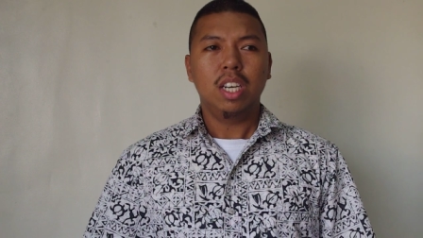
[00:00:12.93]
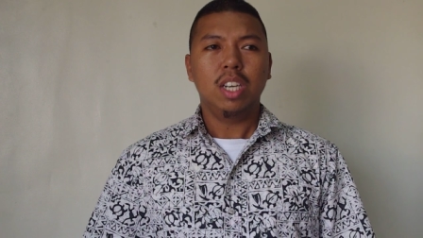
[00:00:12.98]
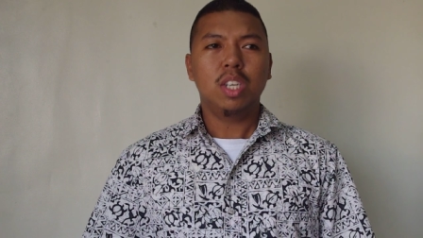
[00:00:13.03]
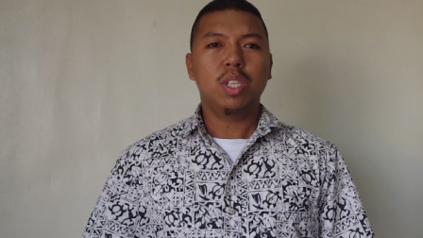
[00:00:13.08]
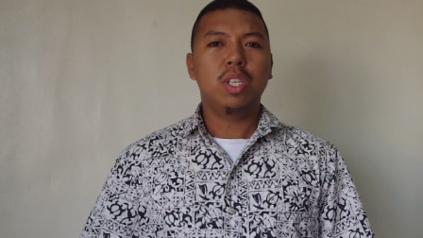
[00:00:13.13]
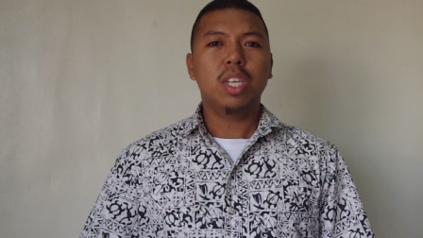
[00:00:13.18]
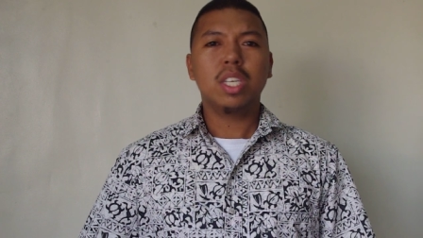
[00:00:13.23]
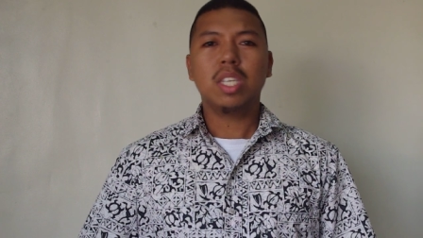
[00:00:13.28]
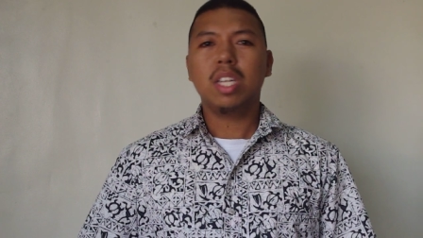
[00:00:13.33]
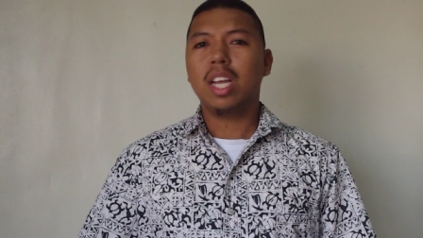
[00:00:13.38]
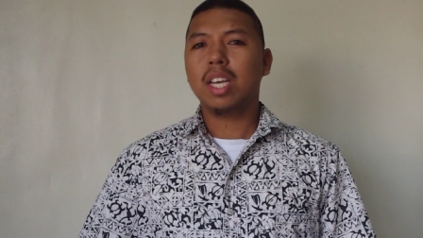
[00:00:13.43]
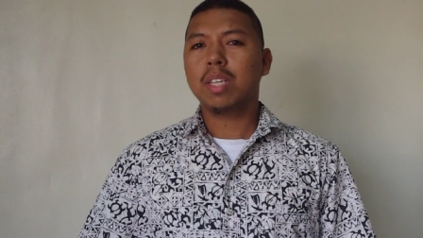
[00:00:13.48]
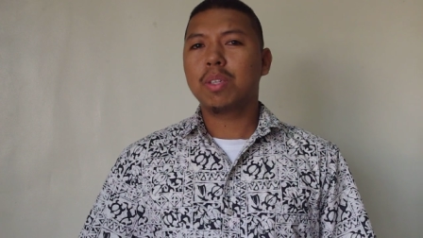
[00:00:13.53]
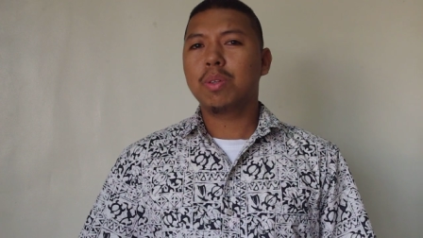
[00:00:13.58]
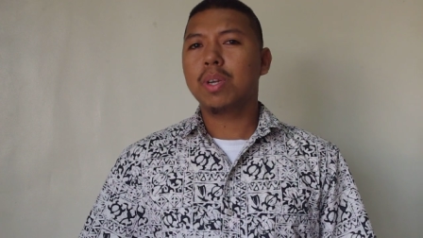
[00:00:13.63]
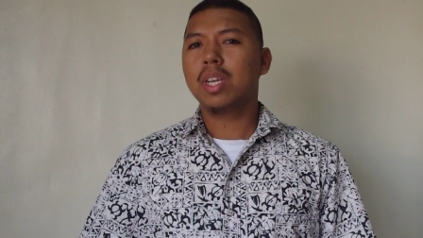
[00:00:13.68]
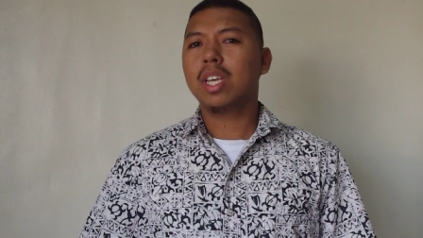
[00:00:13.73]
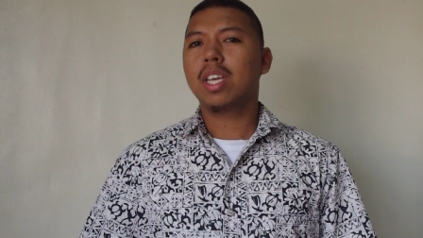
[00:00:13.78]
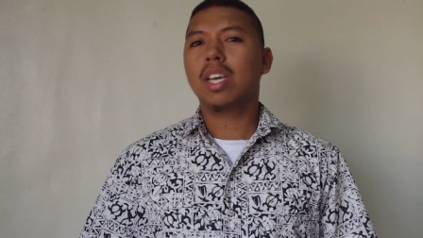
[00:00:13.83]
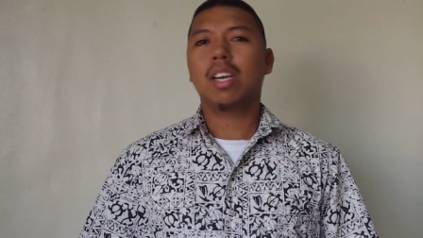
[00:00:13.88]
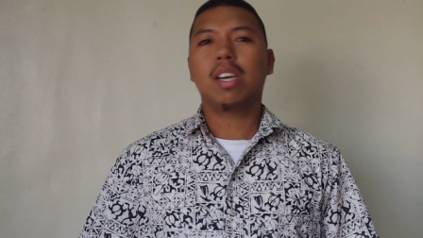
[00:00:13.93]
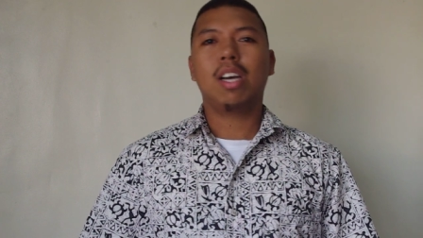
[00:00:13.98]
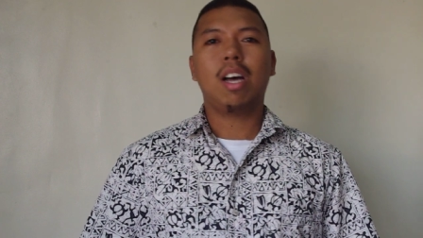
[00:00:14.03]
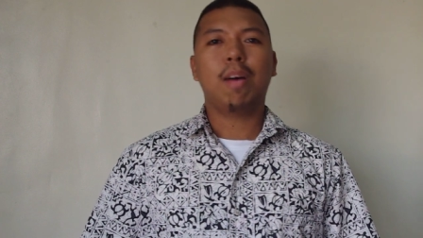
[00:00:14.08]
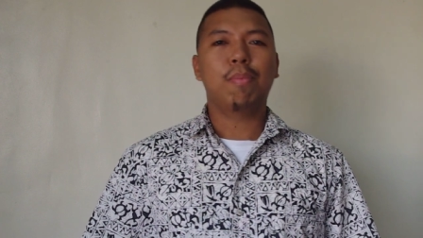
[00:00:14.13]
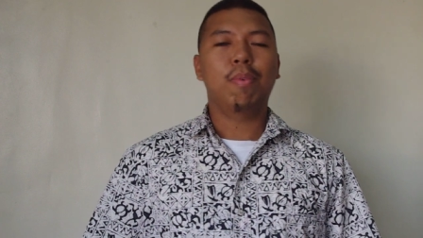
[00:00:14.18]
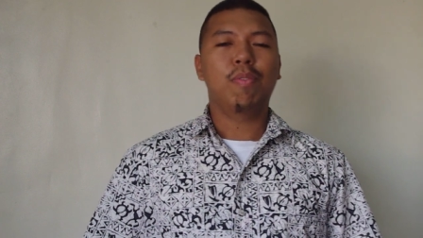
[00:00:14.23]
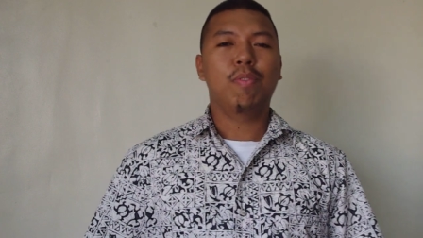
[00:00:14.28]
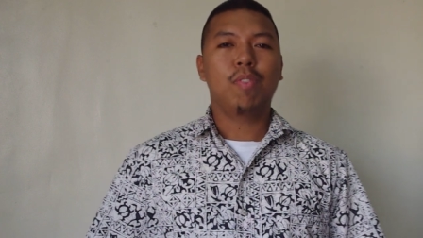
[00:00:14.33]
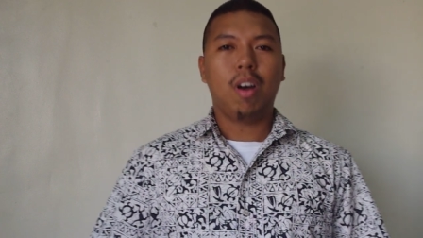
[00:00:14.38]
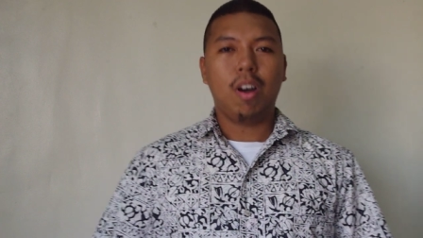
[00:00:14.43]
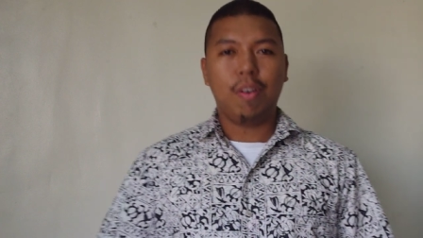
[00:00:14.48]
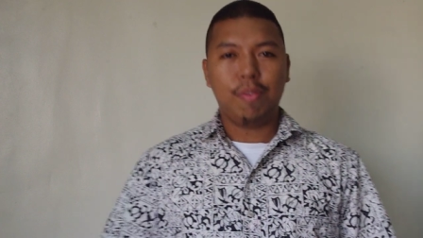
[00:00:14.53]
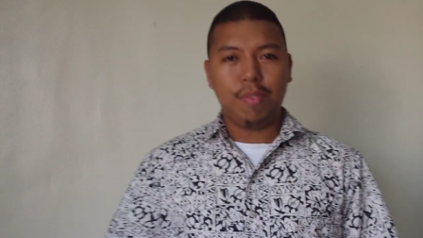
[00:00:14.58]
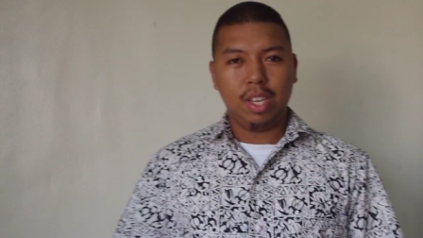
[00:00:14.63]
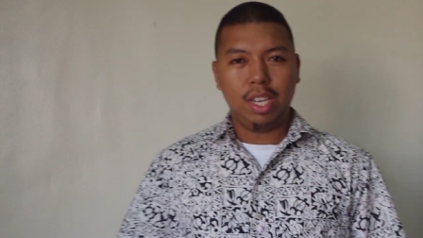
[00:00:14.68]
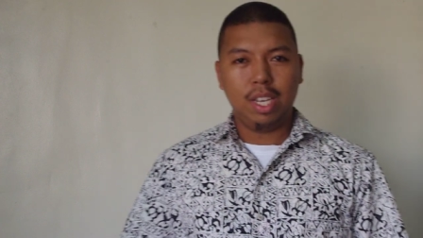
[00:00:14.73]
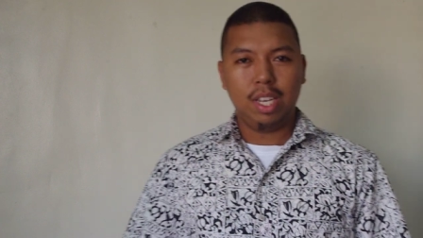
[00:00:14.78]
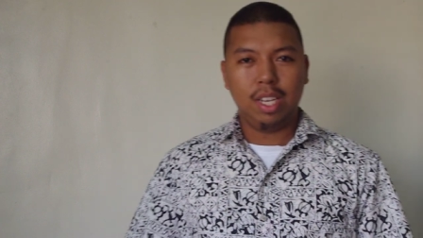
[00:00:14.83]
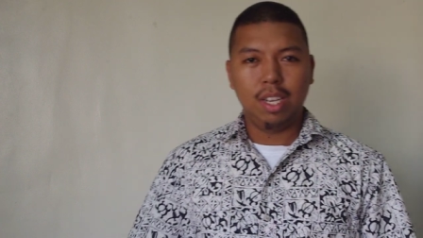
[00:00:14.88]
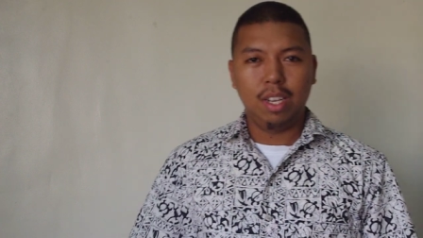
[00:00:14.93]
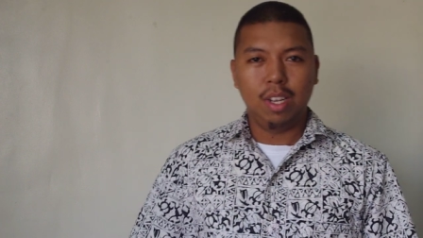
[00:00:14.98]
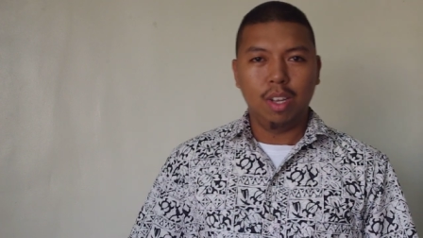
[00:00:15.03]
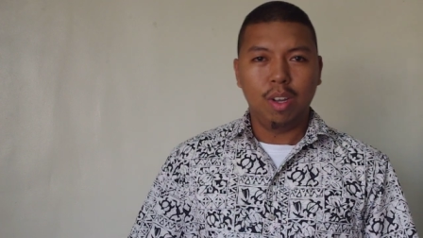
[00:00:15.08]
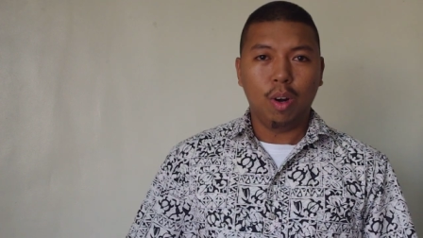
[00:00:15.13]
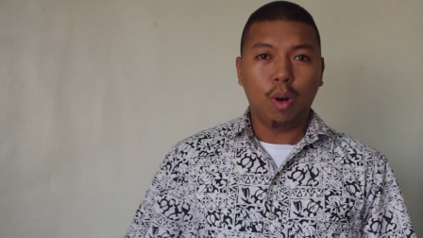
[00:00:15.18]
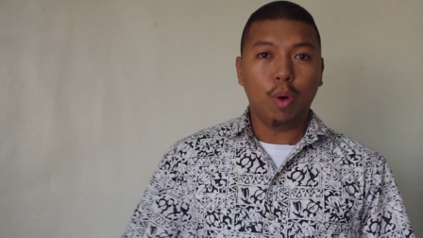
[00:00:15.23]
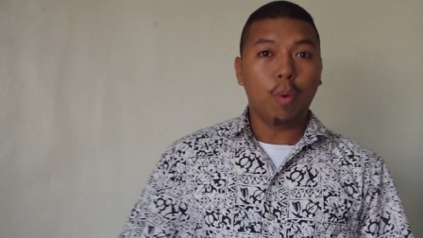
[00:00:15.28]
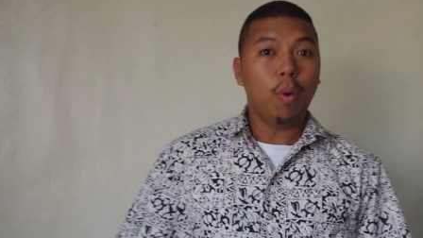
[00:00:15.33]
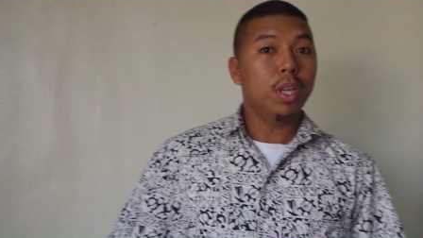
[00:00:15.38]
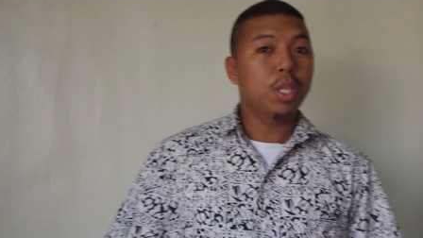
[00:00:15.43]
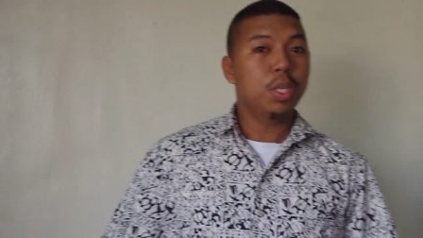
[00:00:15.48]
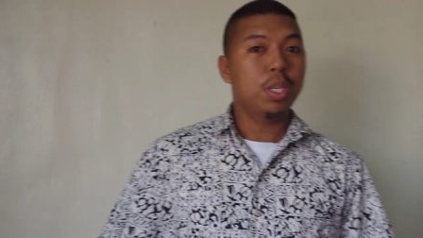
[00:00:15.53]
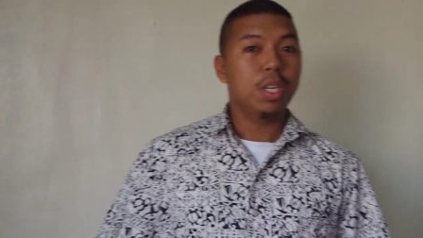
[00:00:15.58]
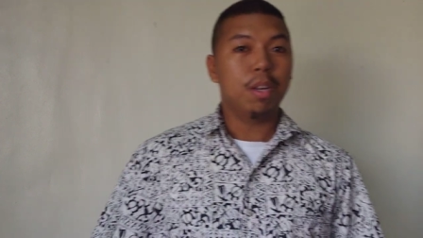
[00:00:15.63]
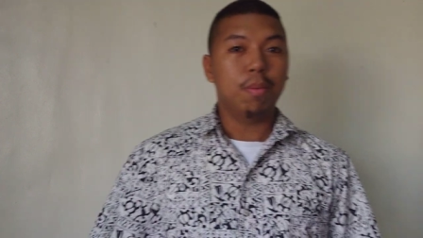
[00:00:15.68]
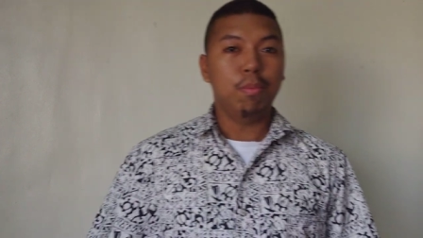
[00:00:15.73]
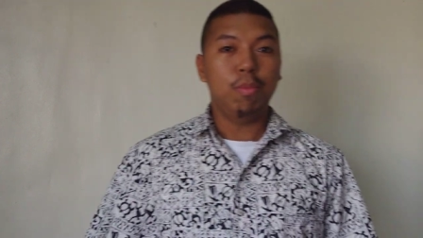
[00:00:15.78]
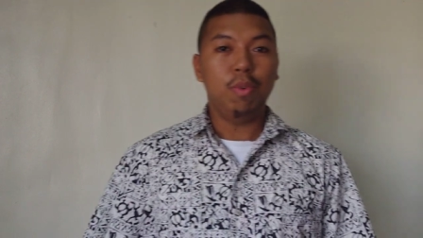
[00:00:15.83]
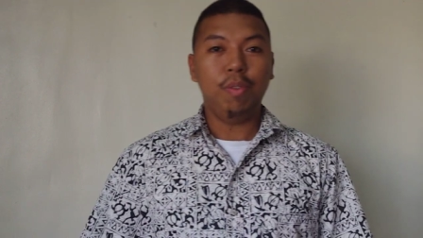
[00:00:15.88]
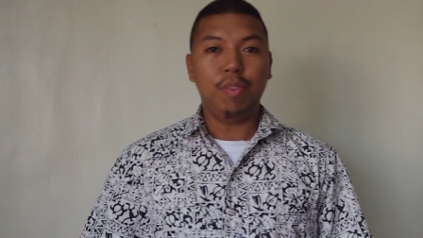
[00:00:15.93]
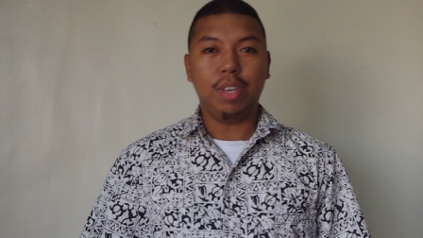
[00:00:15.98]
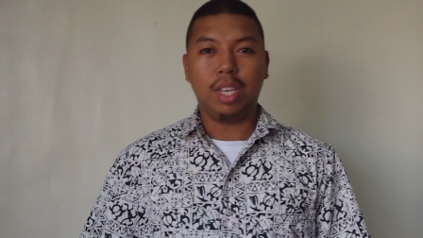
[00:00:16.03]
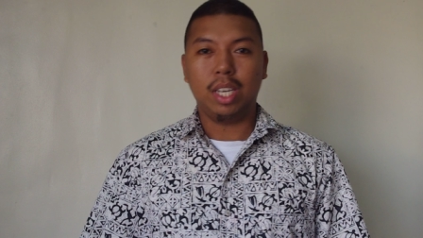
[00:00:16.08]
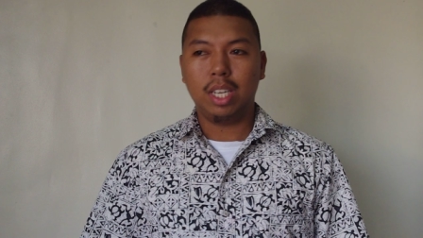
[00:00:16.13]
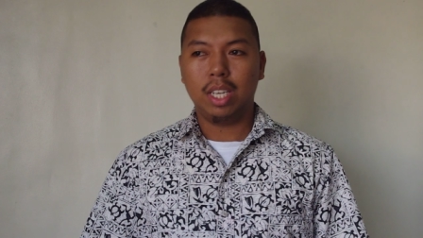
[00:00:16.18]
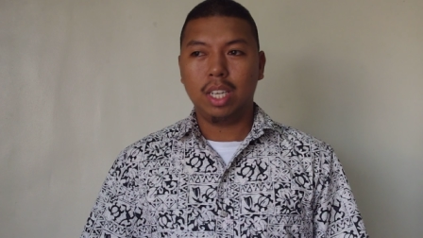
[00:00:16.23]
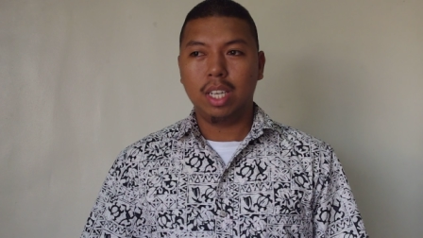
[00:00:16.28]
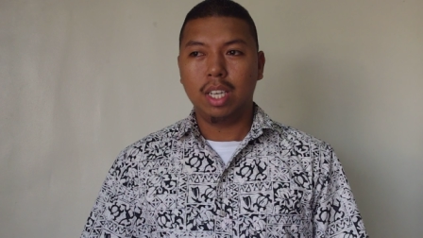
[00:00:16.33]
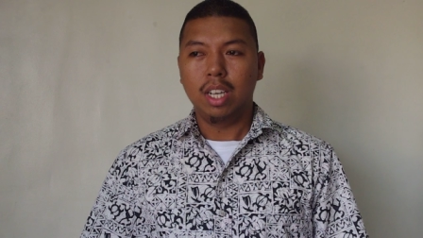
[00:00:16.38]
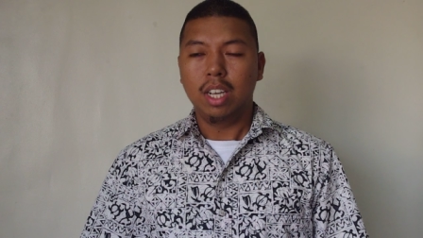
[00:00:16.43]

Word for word: It's just like drinking a cup of coffee or watching a movie.